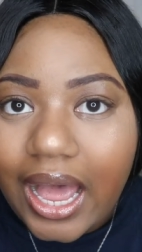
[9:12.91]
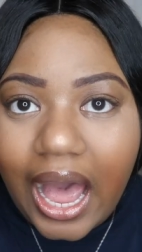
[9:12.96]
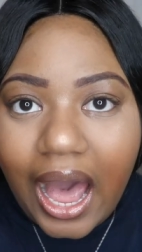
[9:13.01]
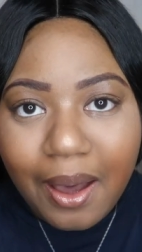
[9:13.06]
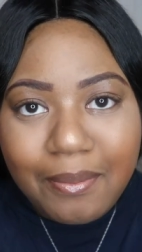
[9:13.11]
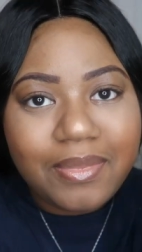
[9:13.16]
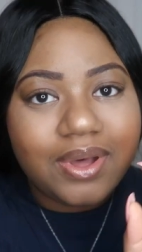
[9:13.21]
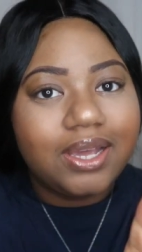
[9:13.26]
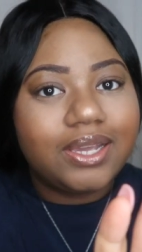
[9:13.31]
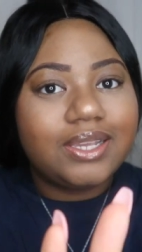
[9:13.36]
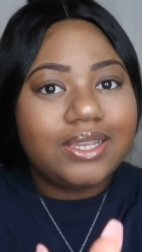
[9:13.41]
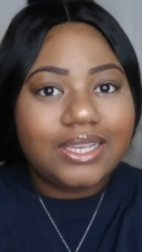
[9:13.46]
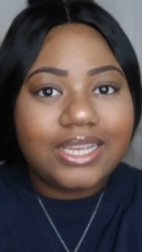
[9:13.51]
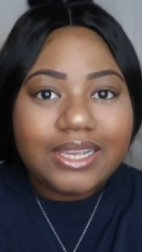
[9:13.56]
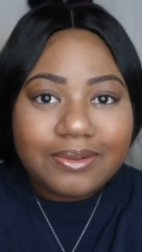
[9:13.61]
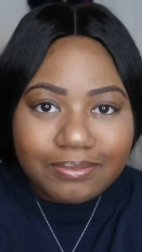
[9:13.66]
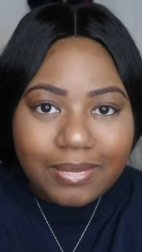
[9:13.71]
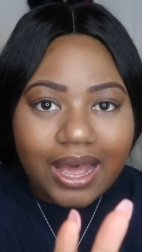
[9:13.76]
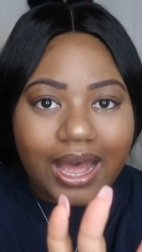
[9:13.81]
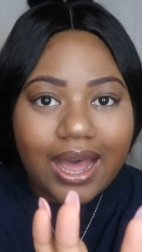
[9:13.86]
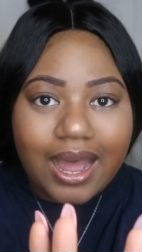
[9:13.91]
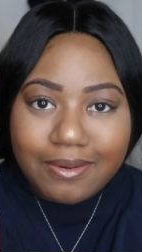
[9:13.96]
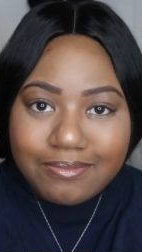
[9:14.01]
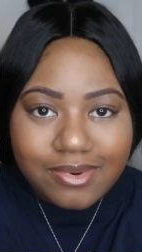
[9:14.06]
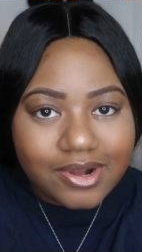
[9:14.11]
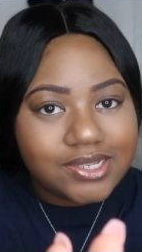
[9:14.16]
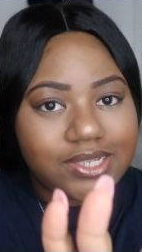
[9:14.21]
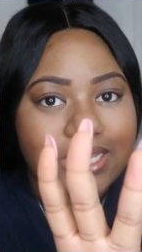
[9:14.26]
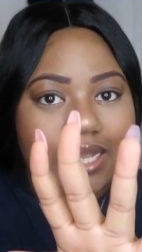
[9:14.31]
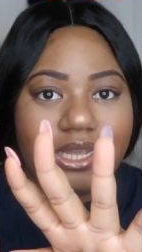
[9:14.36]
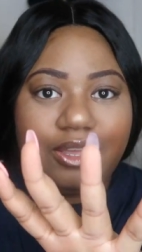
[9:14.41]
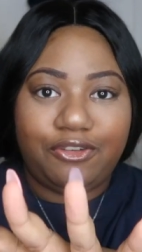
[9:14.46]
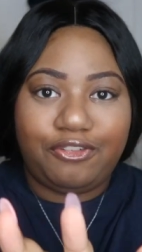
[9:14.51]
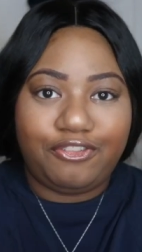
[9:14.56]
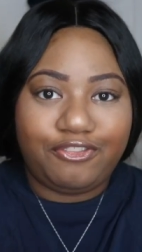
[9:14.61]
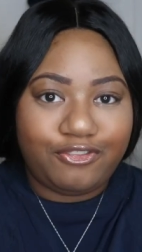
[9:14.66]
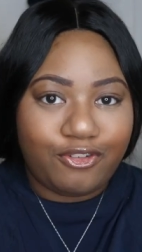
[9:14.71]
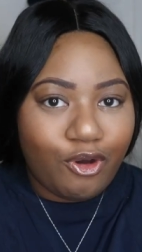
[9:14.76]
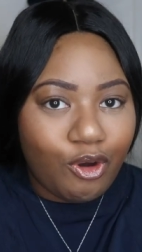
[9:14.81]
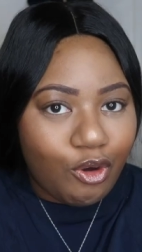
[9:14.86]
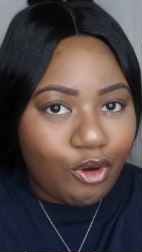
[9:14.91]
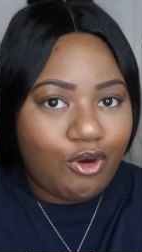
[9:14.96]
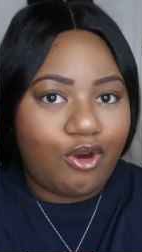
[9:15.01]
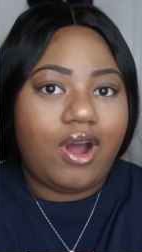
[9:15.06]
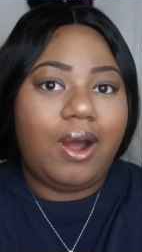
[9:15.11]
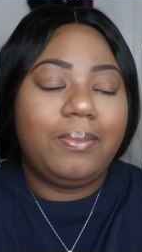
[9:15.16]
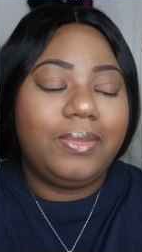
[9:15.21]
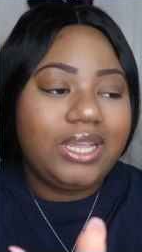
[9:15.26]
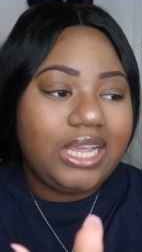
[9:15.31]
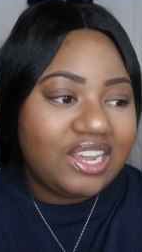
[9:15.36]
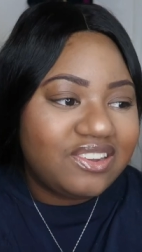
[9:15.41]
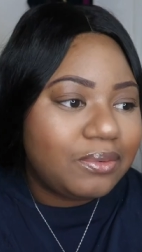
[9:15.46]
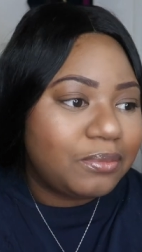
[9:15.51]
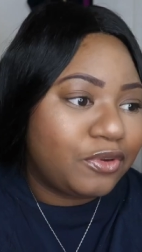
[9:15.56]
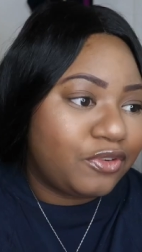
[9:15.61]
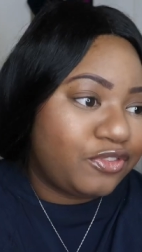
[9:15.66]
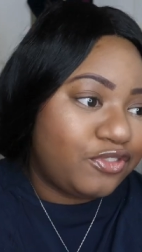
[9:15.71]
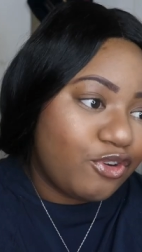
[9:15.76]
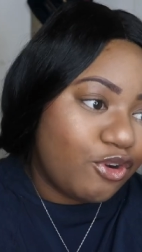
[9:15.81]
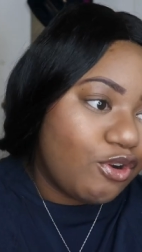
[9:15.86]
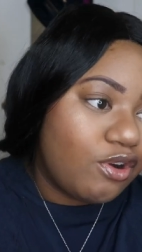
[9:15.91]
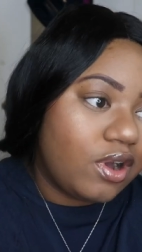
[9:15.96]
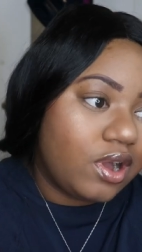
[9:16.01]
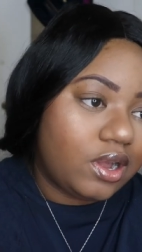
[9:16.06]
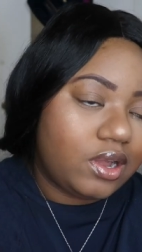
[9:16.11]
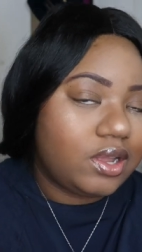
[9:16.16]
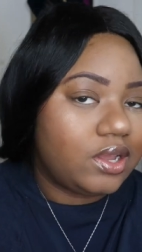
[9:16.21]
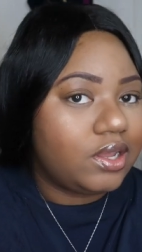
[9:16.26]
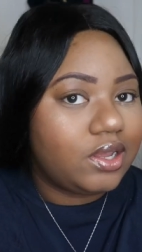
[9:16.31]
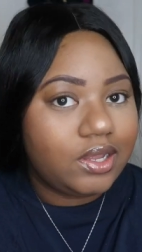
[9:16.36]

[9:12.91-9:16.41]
I'ma give my eyebrows like a 4. I'ma give them a 4.